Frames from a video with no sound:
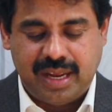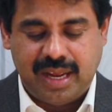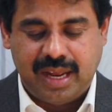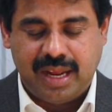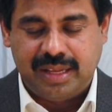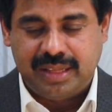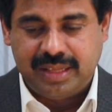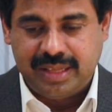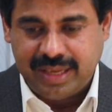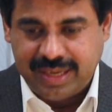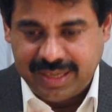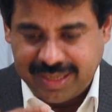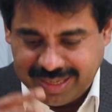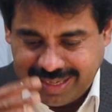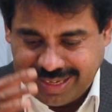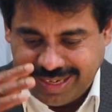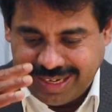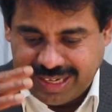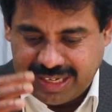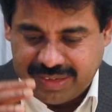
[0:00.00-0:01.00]
and then
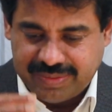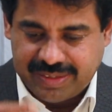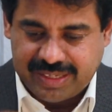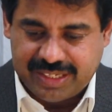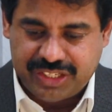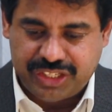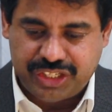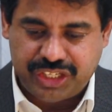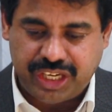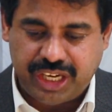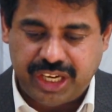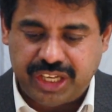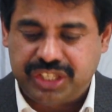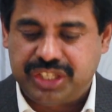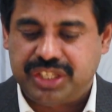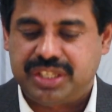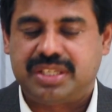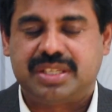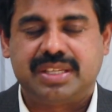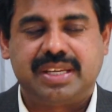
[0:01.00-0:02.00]
it will
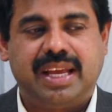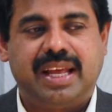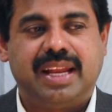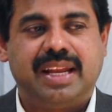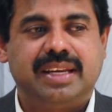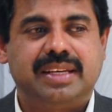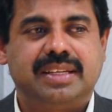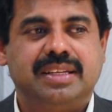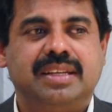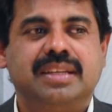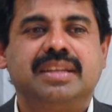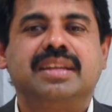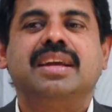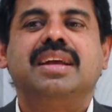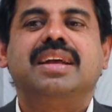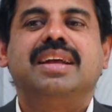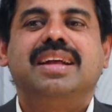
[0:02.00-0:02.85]
change his character.